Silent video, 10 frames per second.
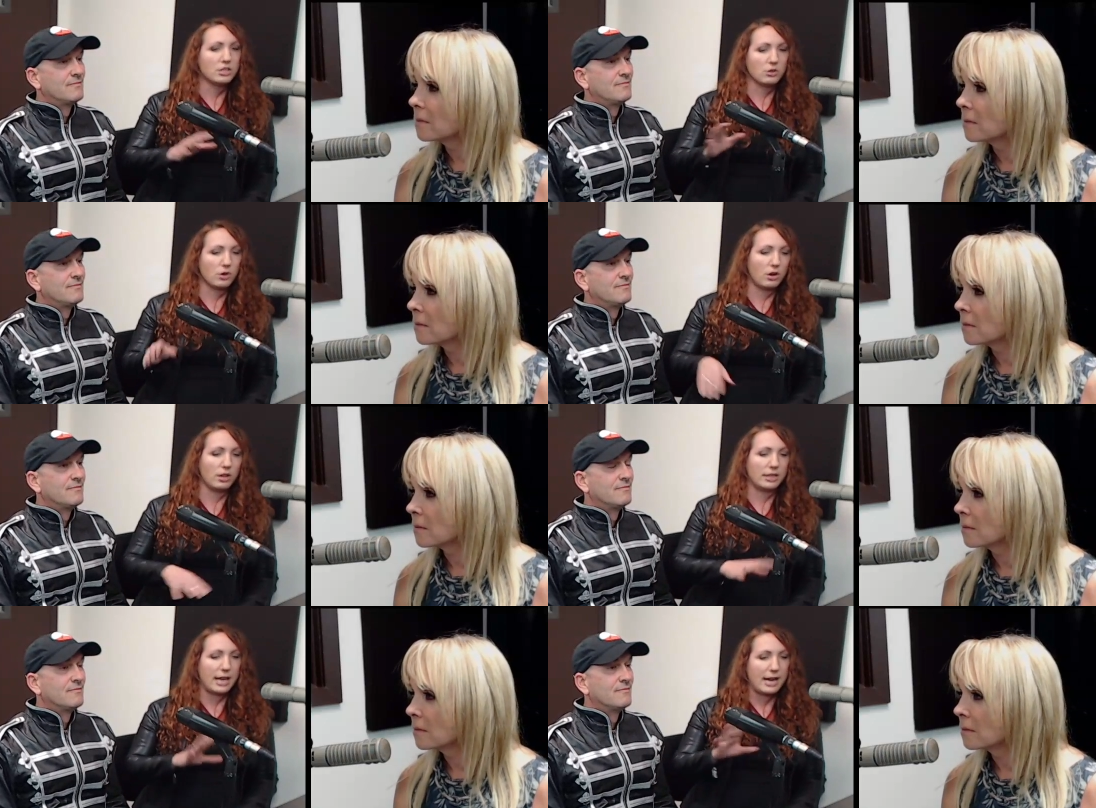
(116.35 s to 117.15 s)
Speaker 1: So we're
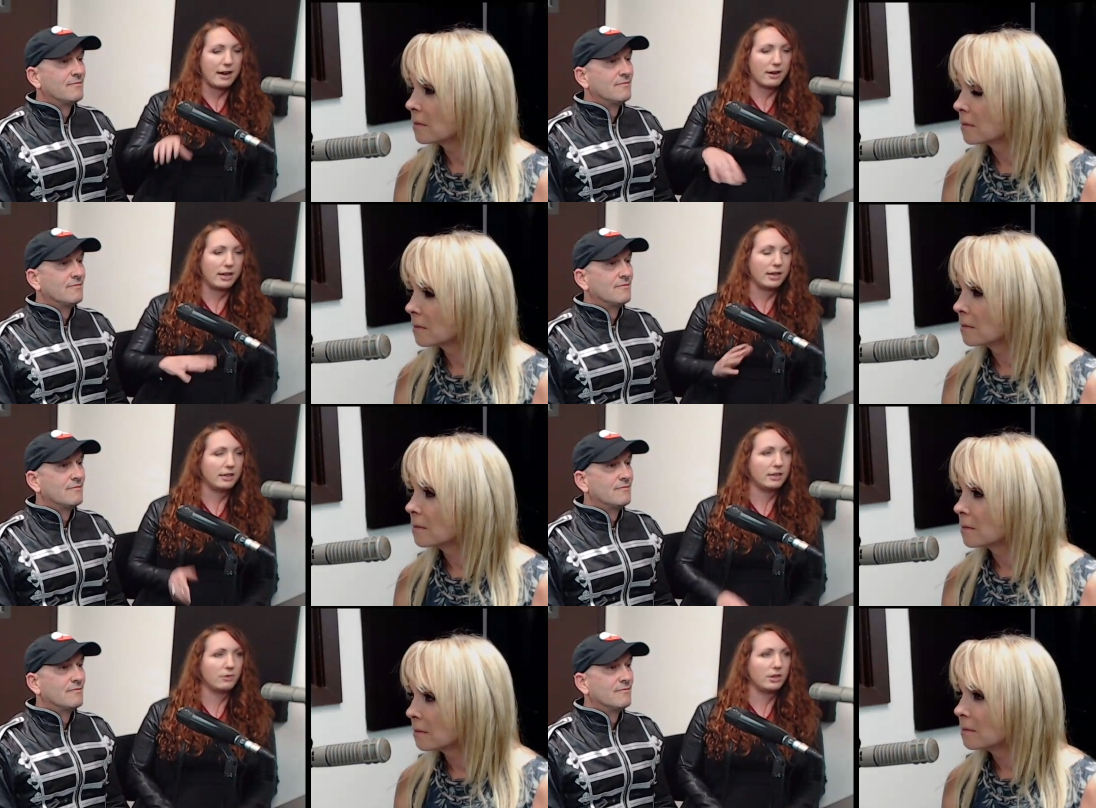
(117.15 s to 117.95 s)
all in that
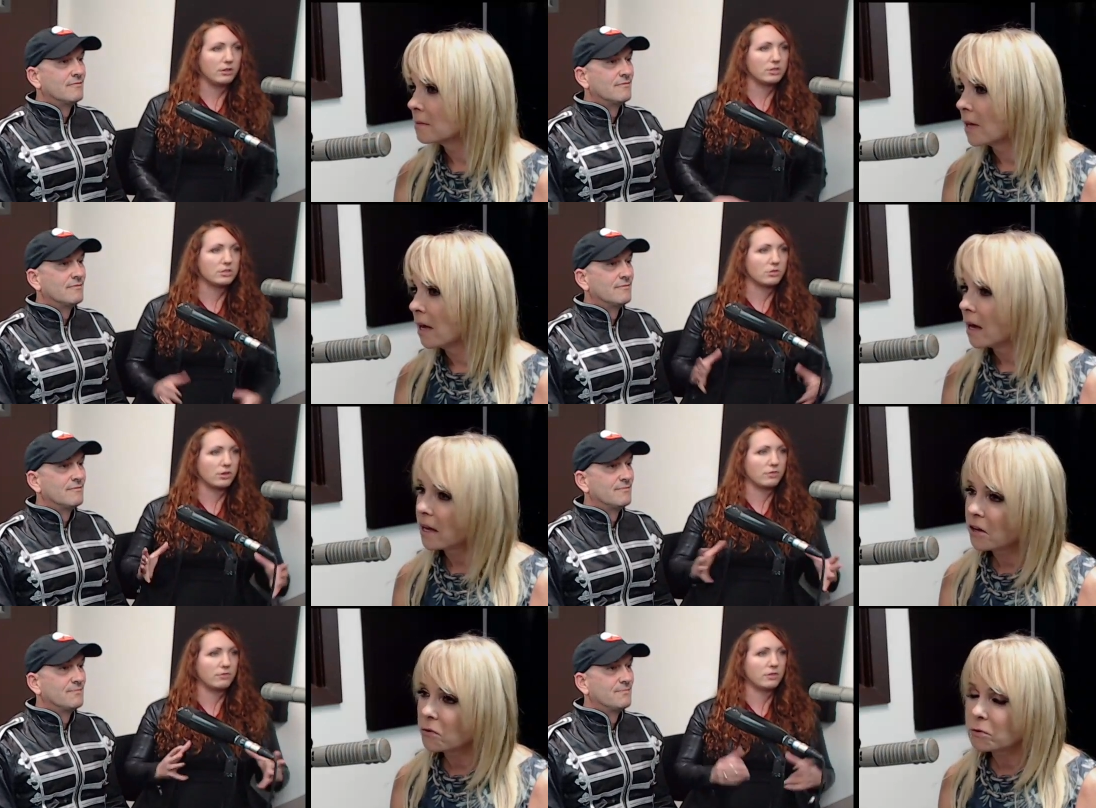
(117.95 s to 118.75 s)
area, and we all just sort
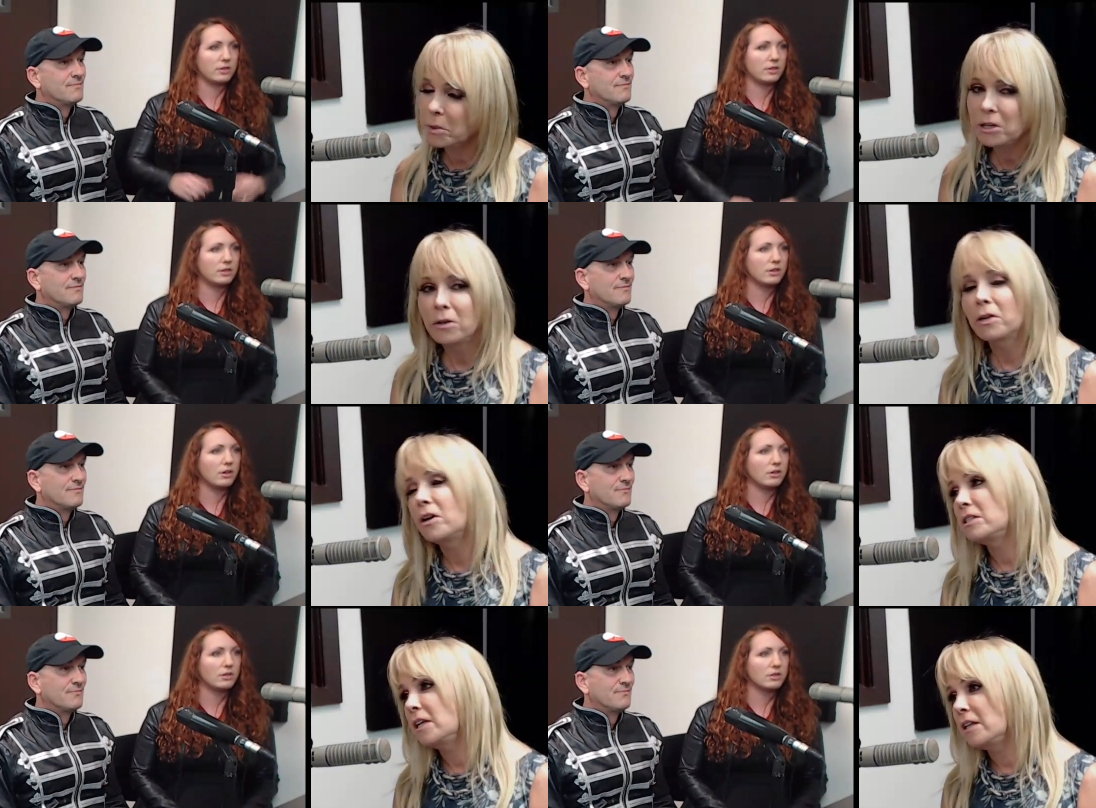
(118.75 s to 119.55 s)
of. I go from here
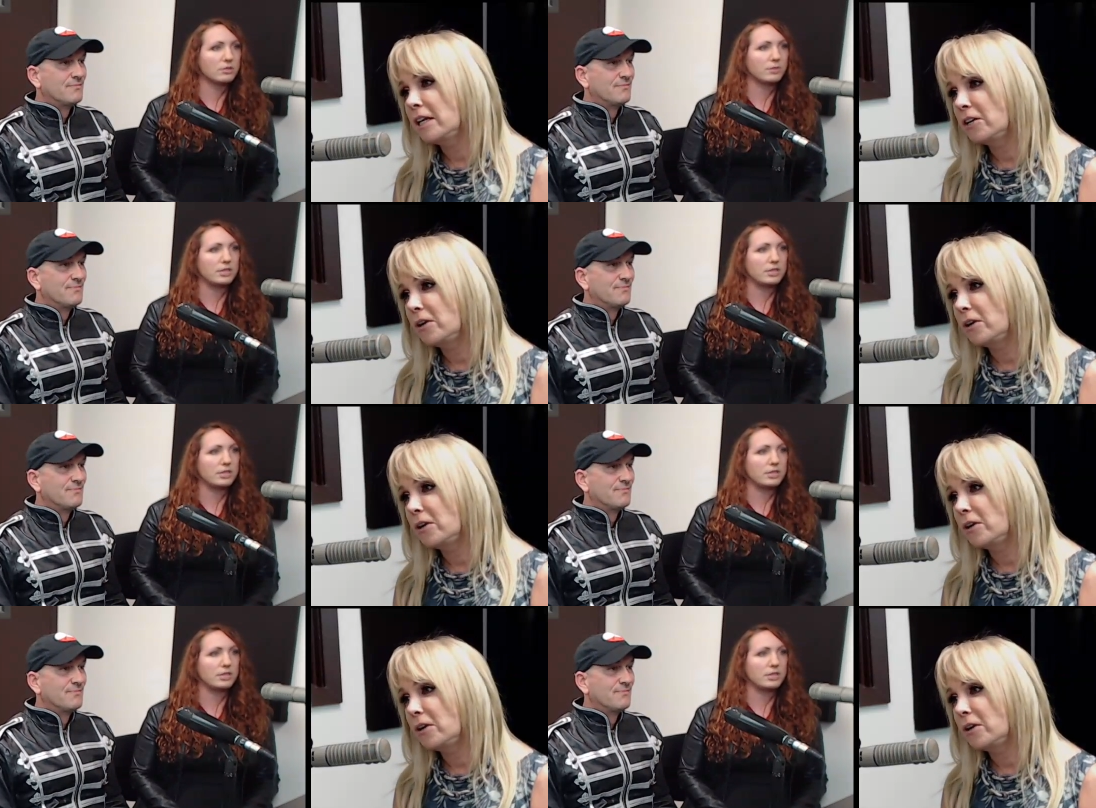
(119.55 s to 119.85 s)
across Alligator